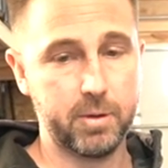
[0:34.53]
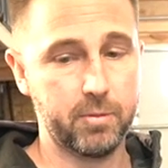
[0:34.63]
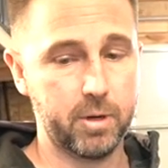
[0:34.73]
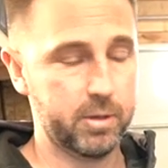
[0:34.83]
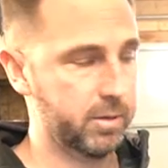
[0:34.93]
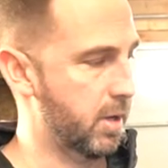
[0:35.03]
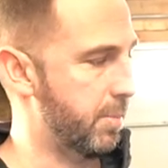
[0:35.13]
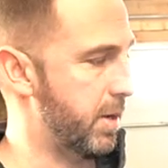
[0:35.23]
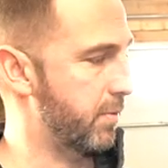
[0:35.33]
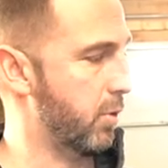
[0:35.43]
beaver
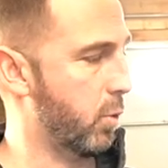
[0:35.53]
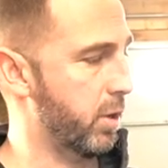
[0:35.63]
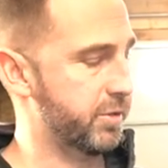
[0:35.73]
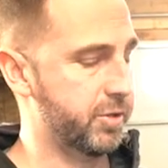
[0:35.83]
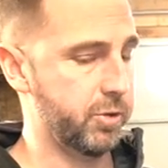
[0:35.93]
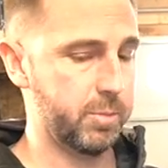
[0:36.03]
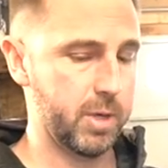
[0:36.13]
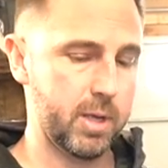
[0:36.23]
or a tube.